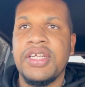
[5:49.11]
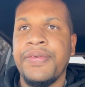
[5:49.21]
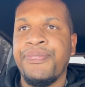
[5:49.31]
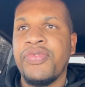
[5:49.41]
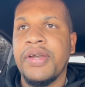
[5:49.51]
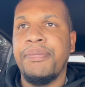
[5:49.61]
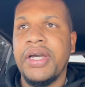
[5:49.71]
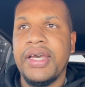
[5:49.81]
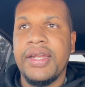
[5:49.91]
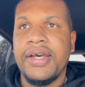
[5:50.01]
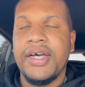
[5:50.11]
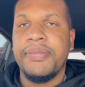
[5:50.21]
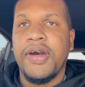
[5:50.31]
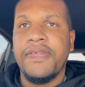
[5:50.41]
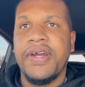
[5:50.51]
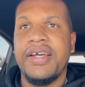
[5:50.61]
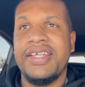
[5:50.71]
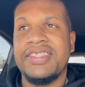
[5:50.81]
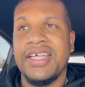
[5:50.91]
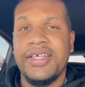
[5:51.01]
But overall,
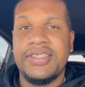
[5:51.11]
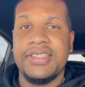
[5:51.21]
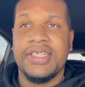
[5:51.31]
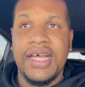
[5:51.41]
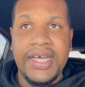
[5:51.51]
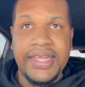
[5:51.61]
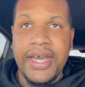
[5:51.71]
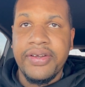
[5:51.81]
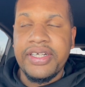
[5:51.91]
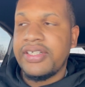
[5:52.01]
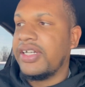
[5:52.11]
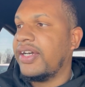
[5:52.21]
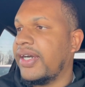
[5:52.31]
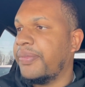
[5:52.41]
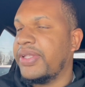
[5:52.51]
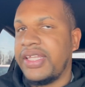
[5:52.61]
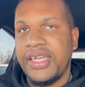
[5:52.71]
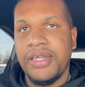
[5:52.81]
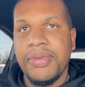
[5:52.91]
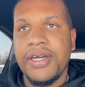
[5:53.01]
the exhaust is a lot louder with the
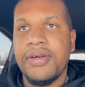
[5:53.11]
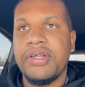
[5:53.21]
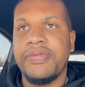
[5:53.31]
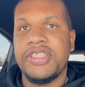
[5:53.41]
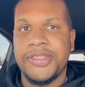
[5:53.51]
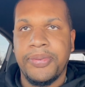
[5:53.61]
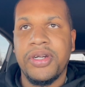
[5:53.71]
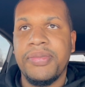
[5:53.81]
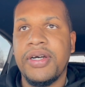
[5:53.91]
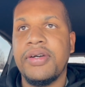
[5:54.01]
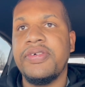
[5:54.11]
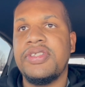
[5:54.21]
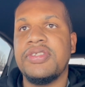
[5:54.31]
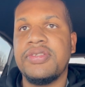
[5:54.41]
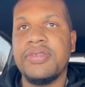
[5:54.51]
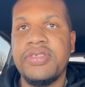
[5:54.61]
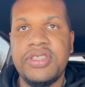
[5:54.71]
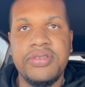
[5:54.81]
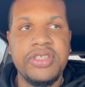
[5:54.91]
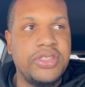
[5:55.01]
N mode and with the sport mode, which is
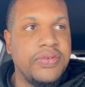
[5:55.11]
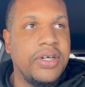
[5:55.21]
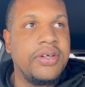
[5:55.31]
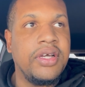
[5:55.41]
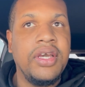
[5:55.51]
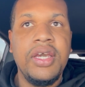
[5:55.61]
what you want.